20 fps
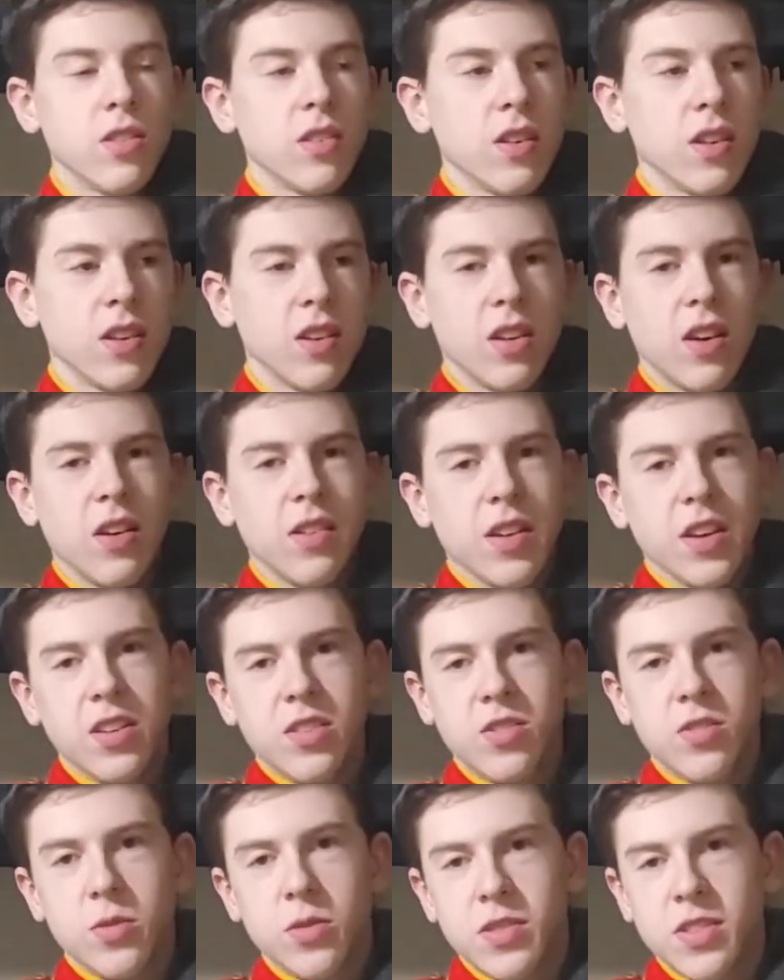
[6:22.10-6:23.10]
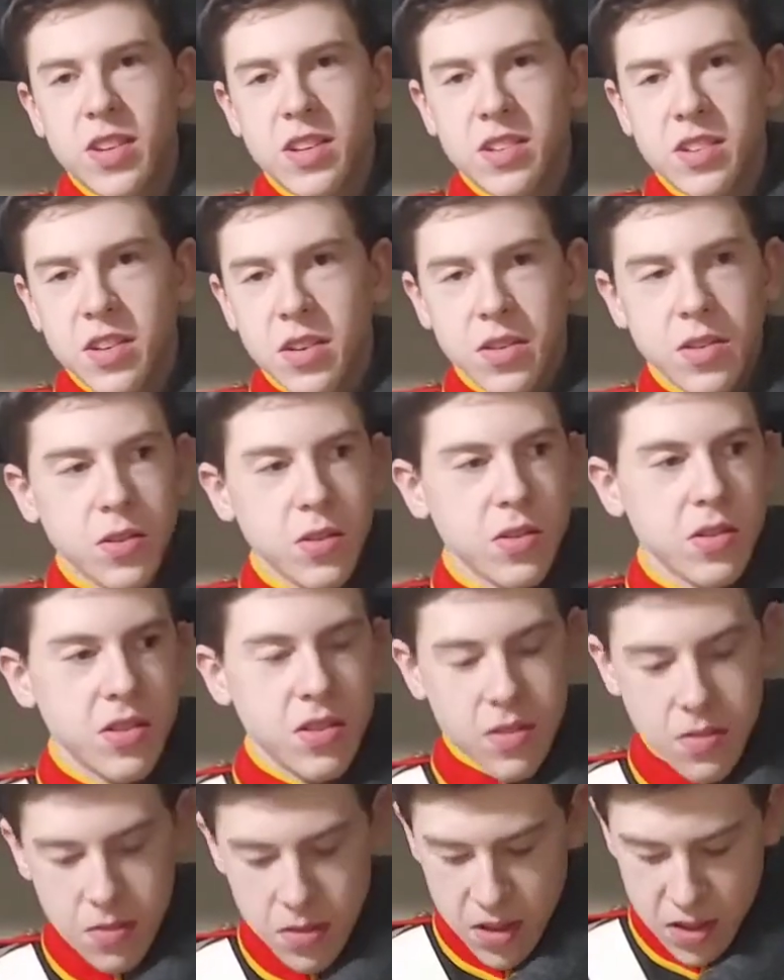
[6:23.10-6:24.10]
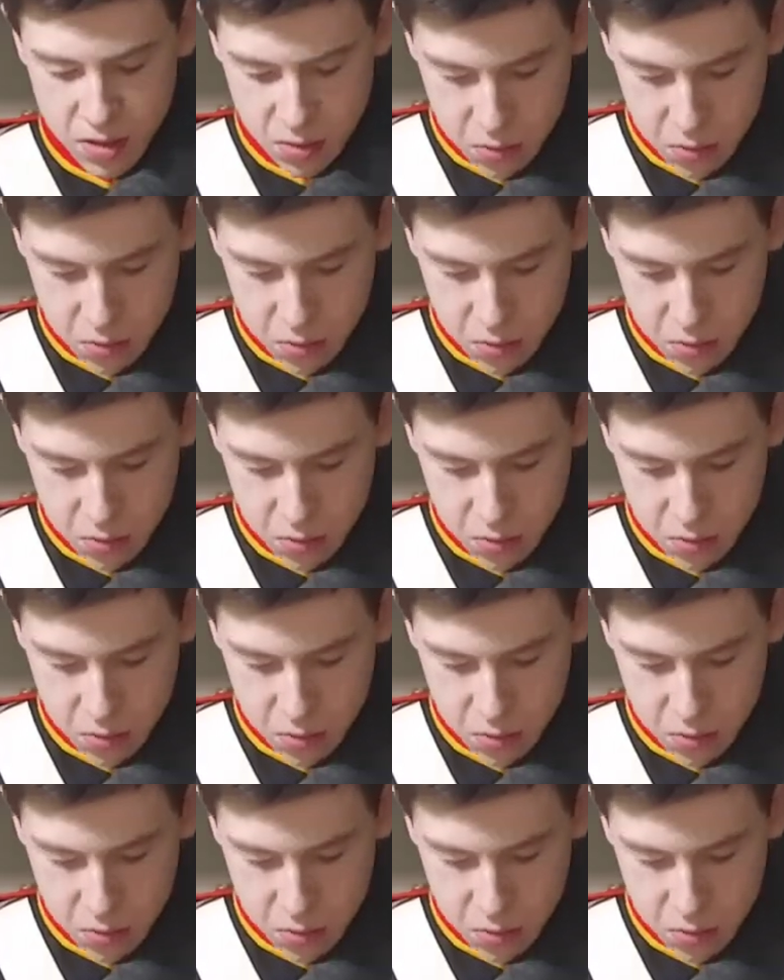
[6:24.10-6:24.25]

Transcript: online stores that sell those as